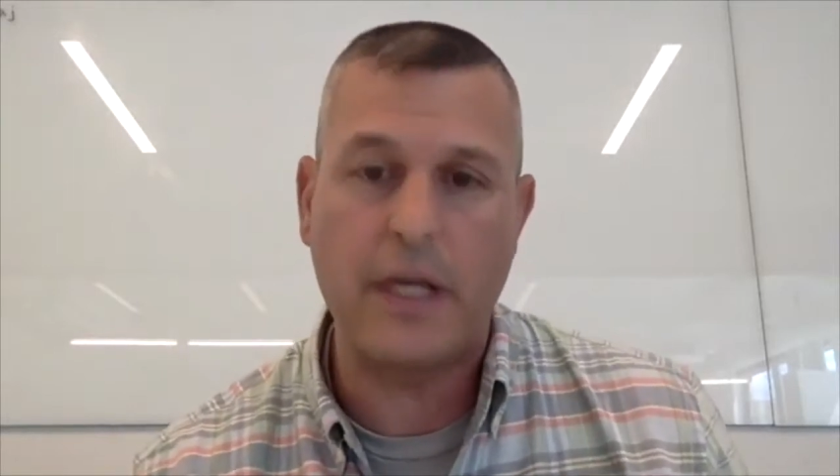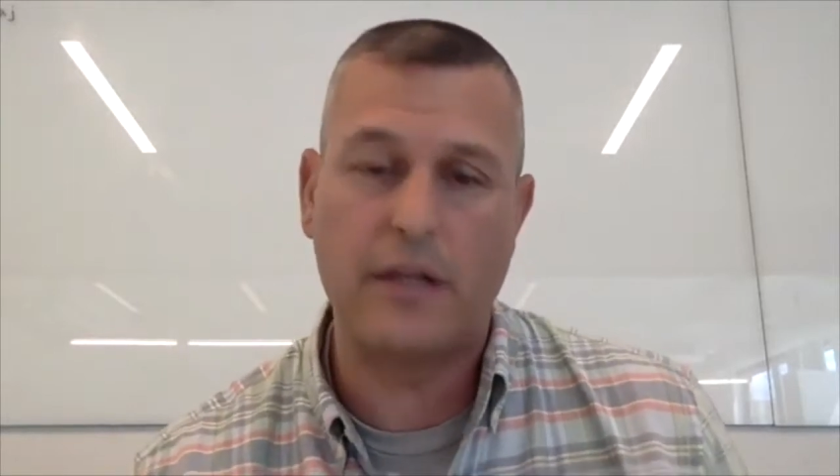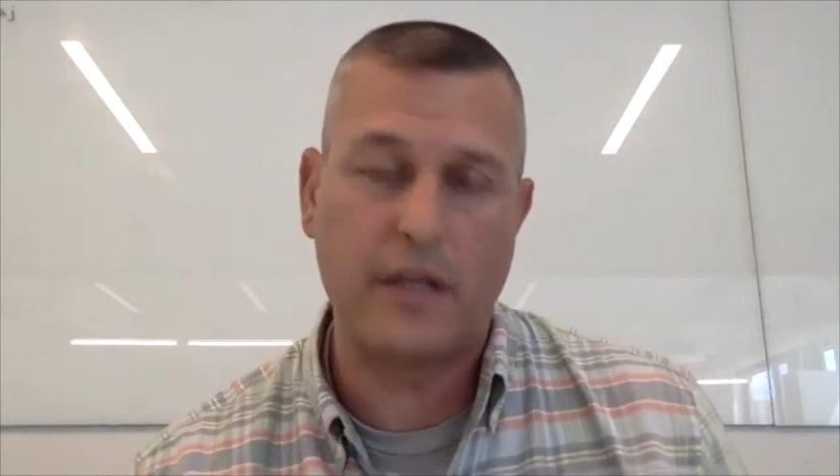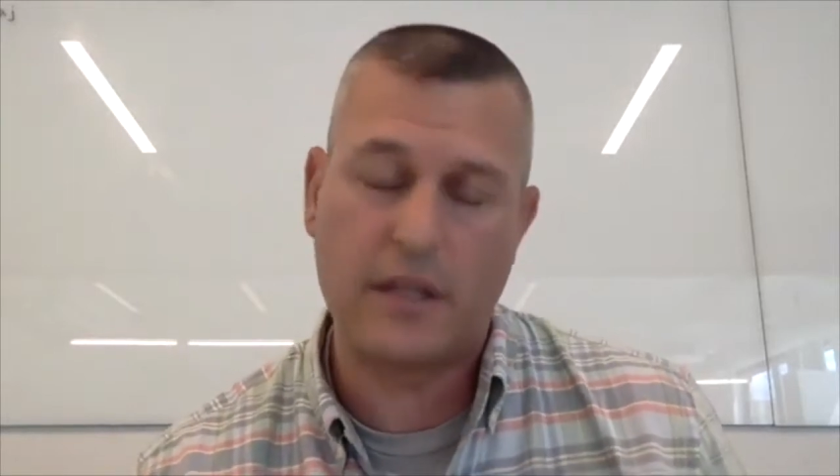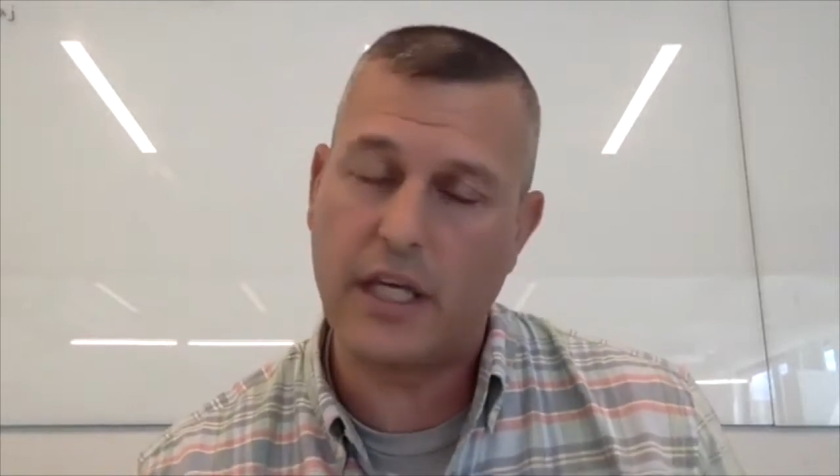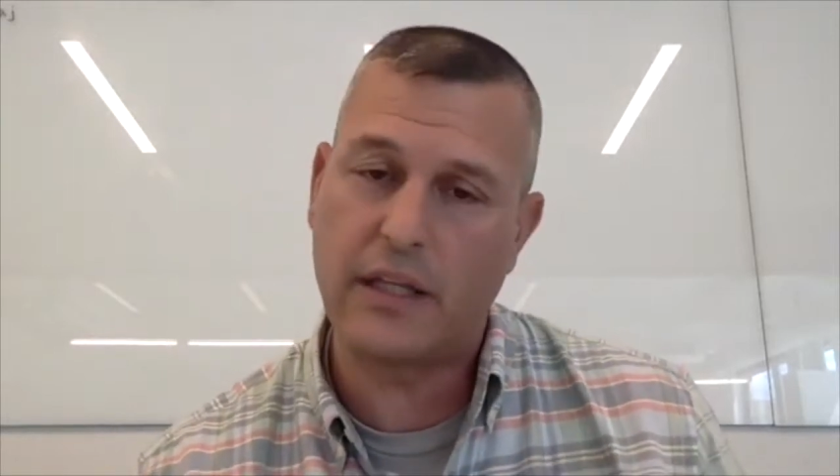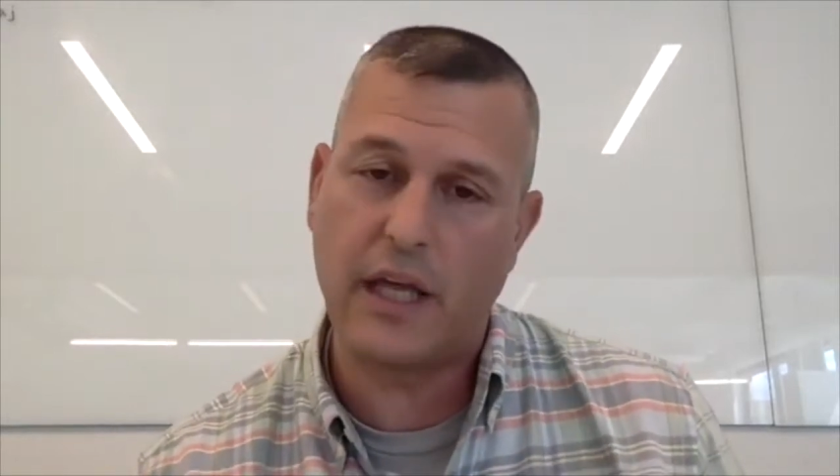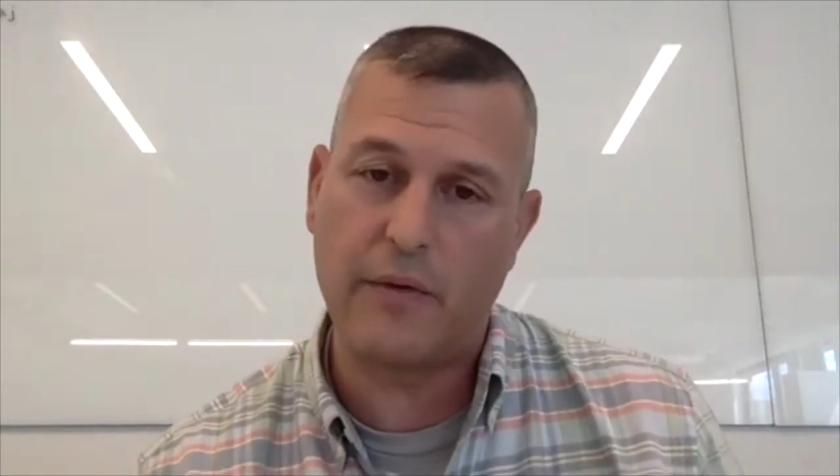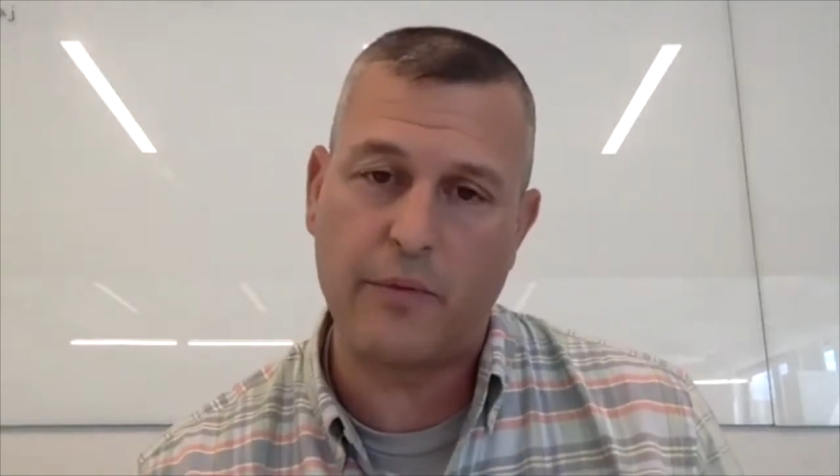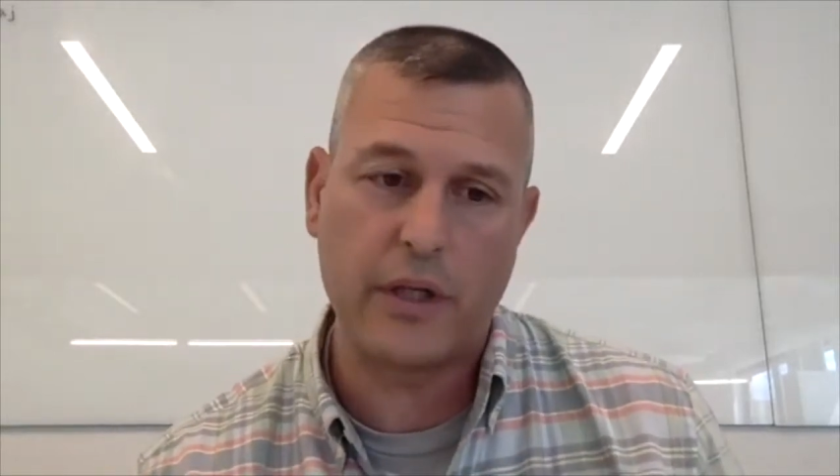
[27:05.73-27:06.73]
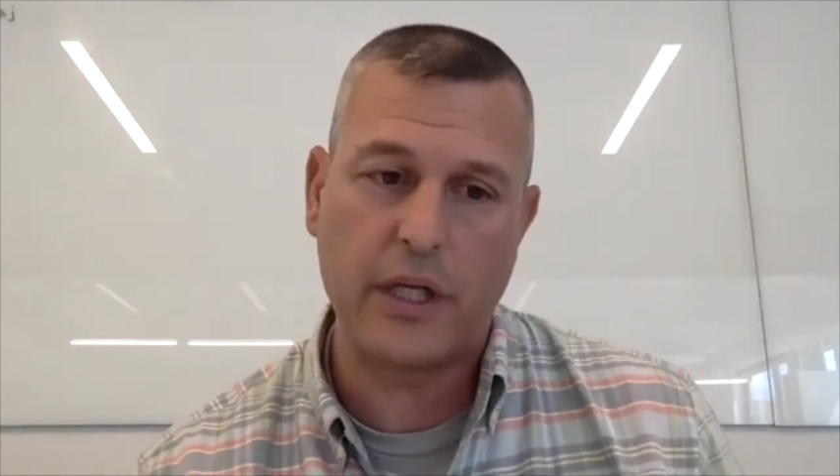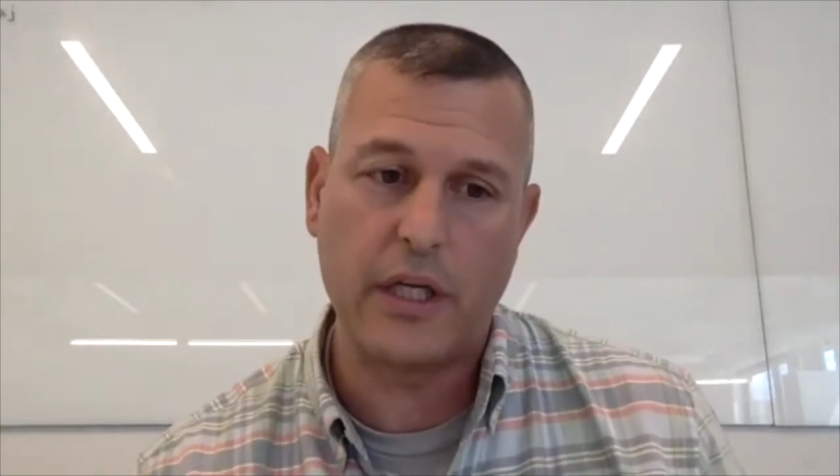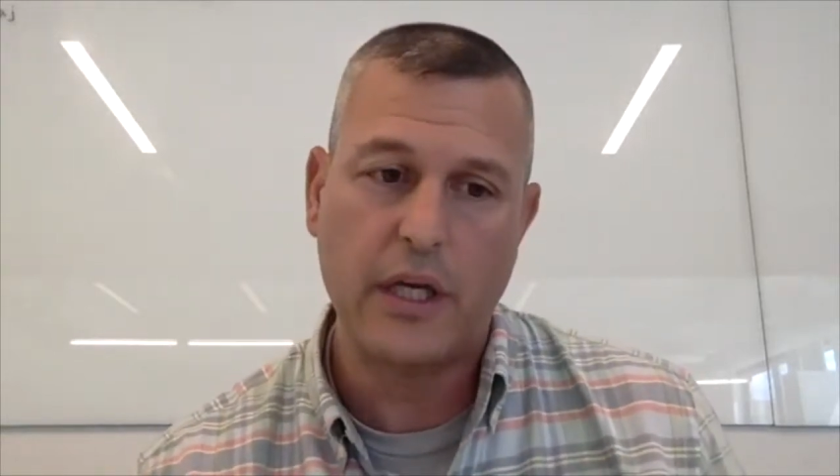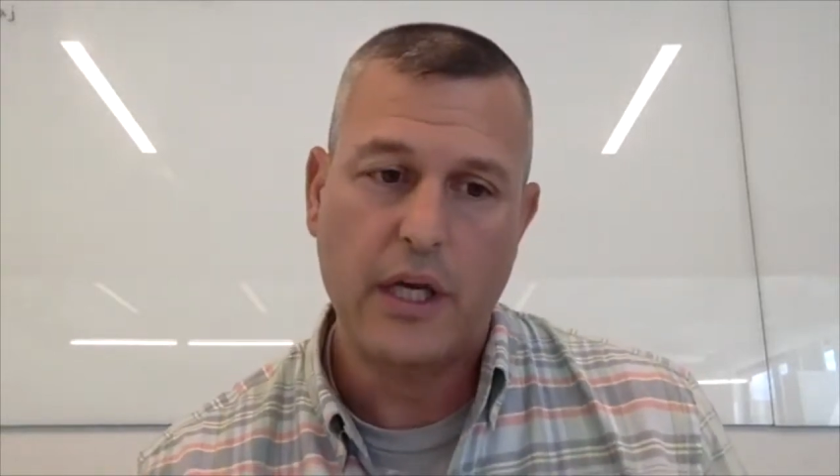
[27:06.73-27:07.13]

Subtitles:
and the thing that really